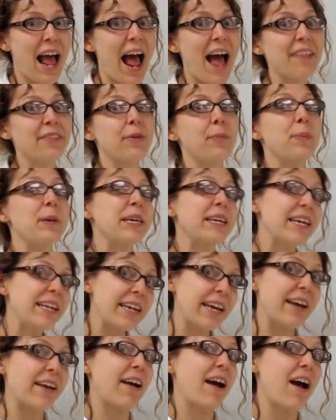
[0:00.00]
at the
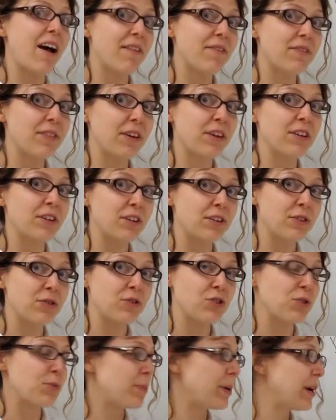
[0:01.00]
beginning of the
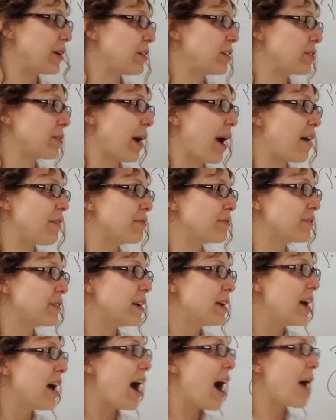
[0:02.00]
conclusion paragraph.
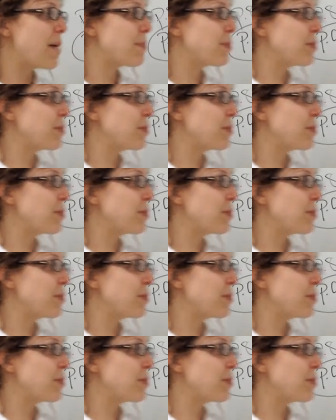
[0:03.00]
I